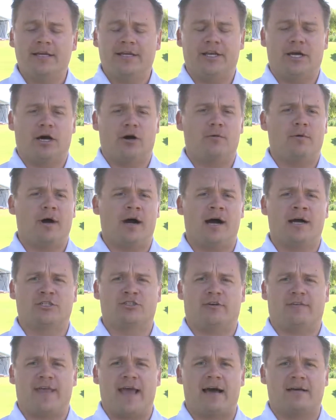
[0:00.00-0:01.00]

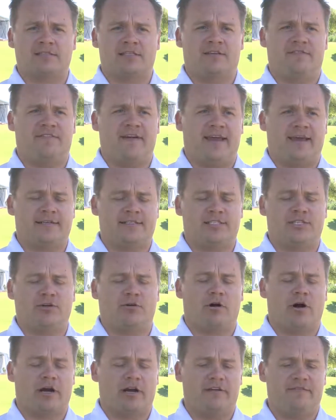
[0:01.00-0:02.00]
100,000 fans
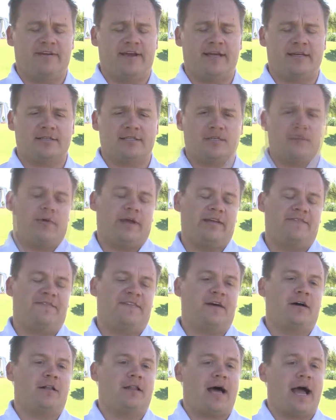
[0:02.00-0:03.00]
to our event. We
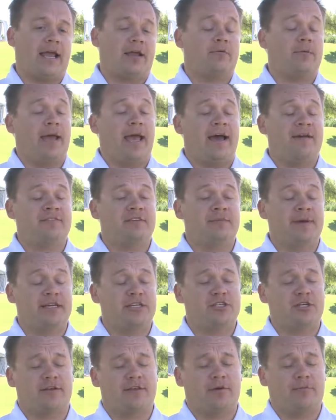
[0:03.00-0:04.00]
feel like we have to make
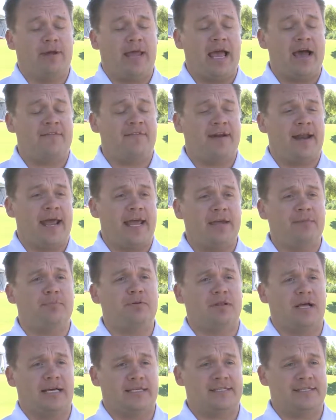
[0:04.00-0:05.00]
sure that we have an A+
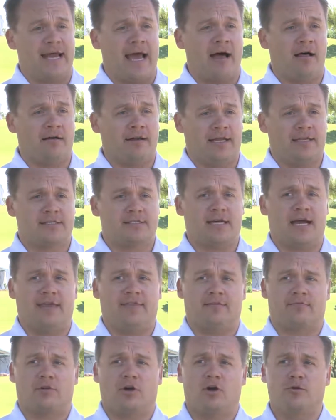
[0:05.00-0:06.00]
talent
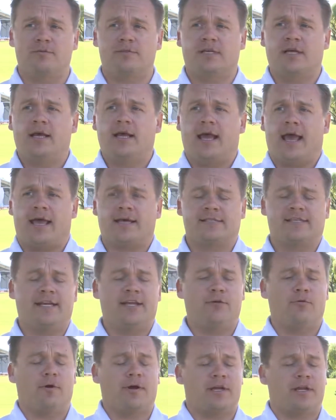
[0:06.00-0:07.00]
inside the ropes, as
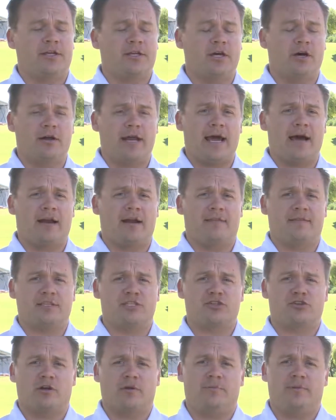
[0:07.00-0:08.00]
anyone can go down to the
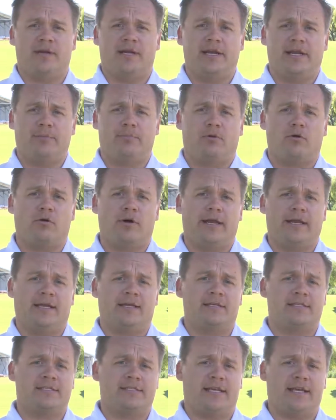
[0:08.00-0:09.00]
strip at any point
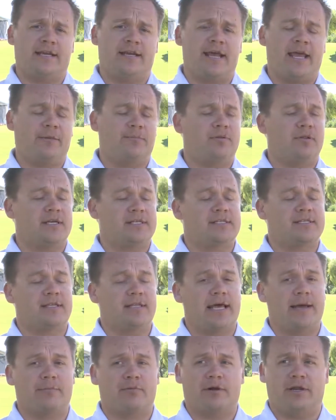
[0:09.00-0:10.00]
and see an A+
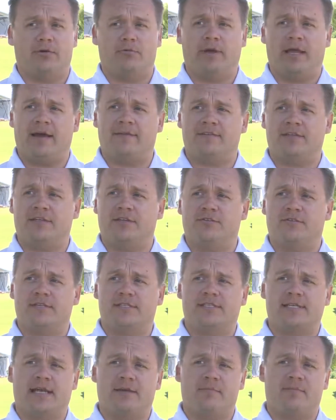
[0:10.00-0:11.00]
celebrity. We have to do the
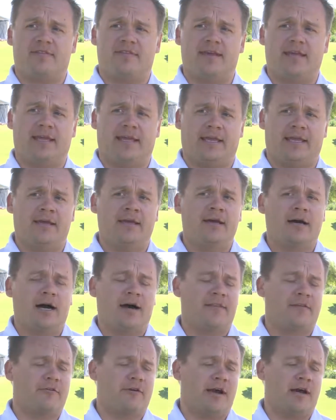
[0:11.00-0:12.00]
same thing
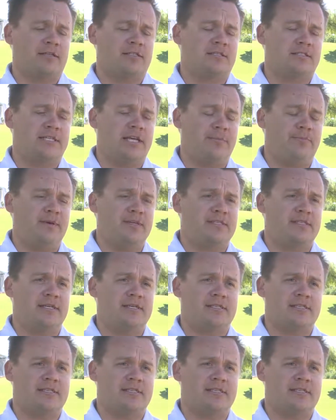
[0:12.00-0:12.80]
on the grounds of TPC